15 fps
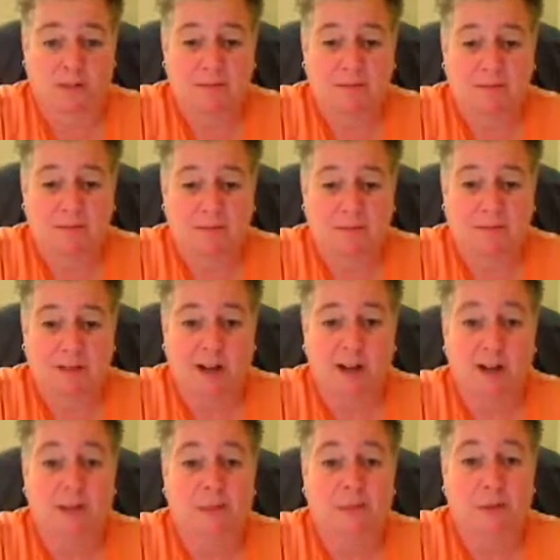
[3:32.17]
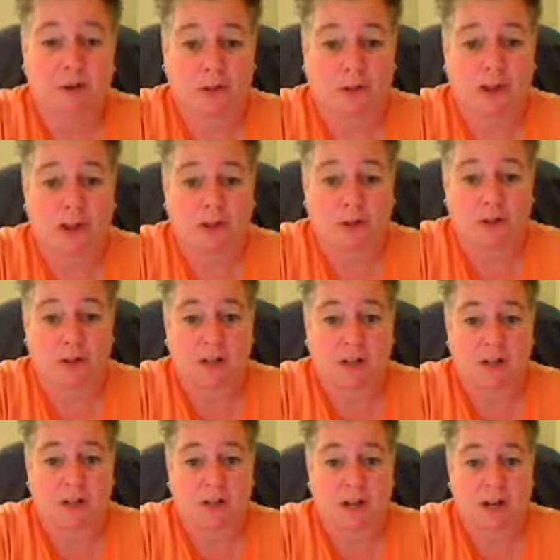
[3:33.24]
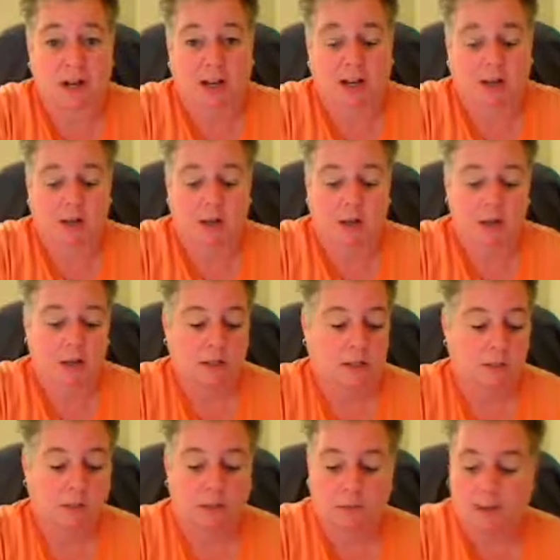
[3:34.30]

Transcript: there's a lot of trees to check. So anyway,